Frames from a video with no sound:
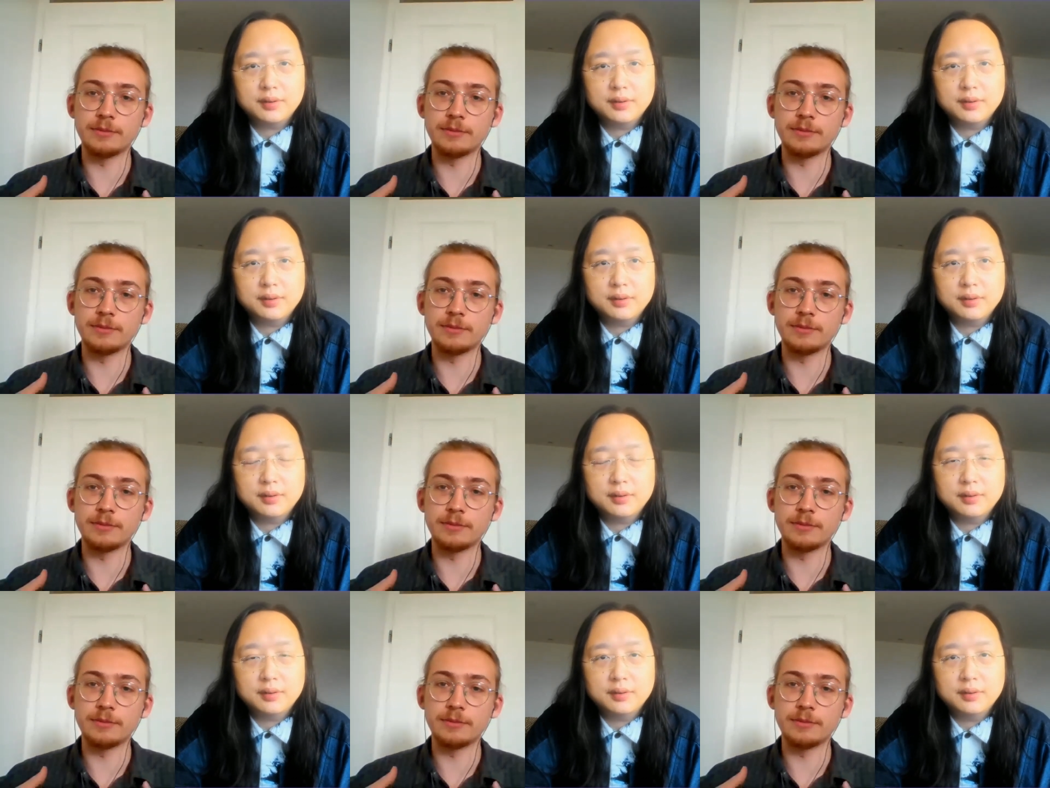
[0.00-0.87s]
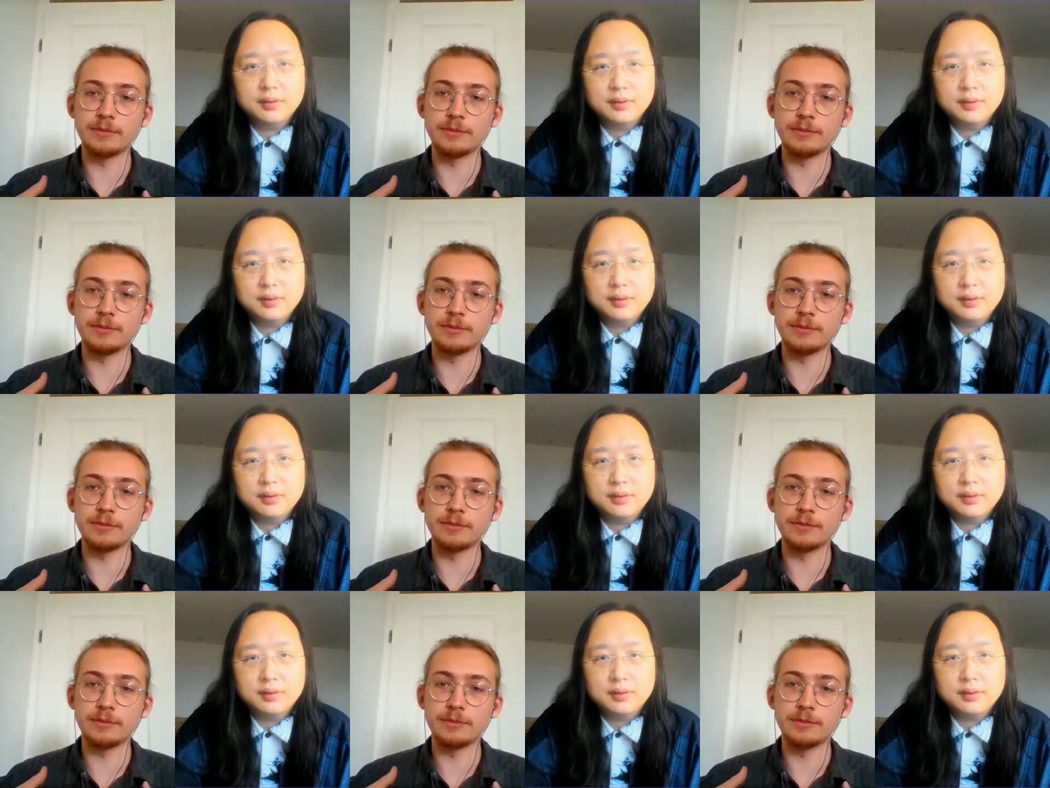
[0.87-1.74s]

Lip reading: No one is speaking in this clip.